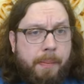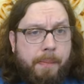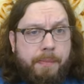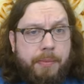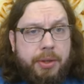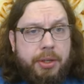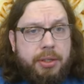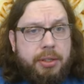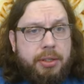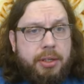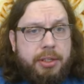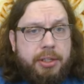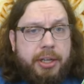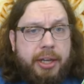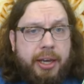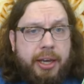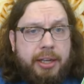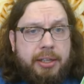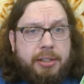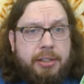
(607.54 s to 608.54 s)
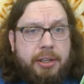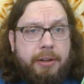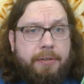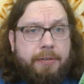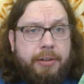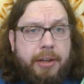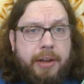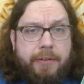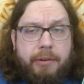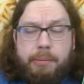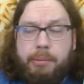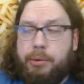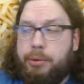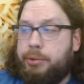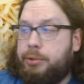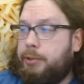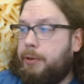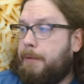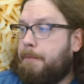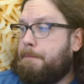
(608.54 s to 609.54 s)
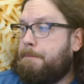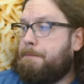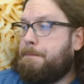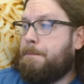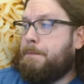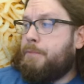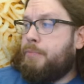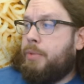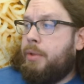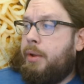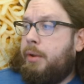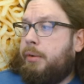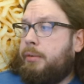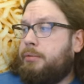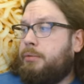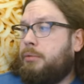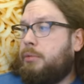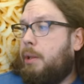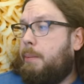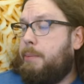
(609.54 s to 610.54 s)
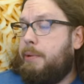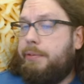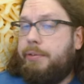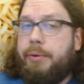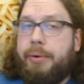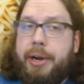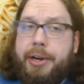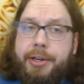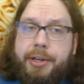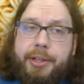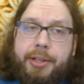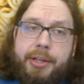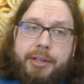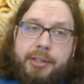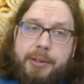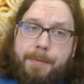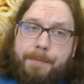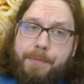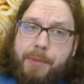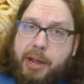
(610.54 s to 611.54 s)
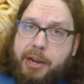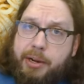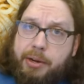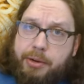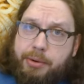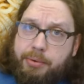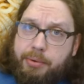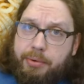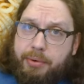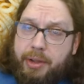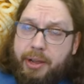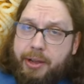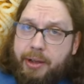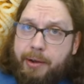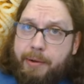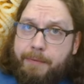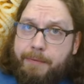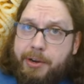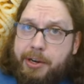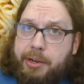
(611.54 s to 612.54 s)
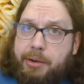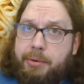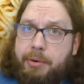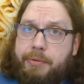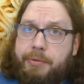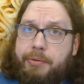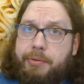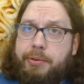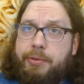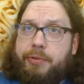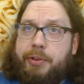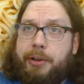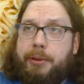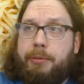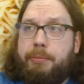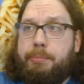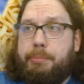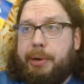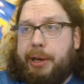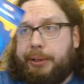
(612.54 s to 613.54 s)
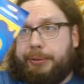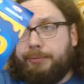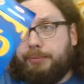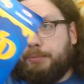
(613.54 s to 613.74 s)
This is a tasty flavor boost. Before I did this, I didn't do like a video review of it, but